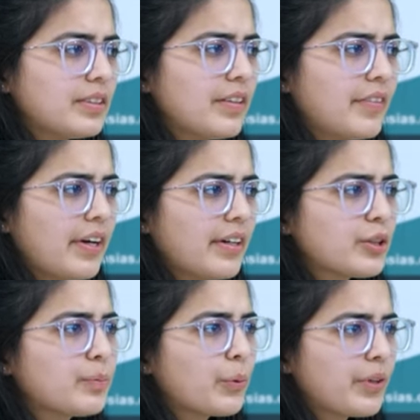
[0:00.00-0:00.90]
So we are
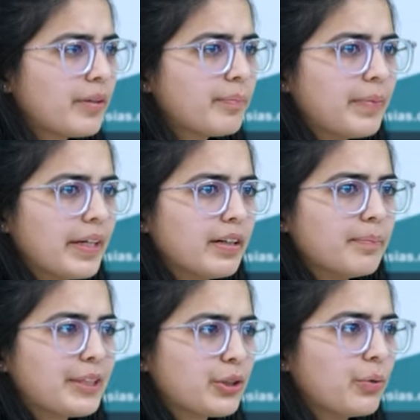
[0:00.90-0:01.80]
exporting
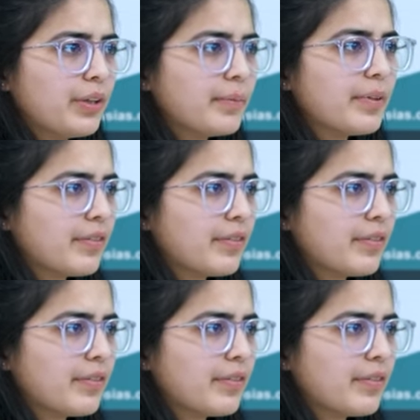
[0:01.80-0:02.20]
petroleum,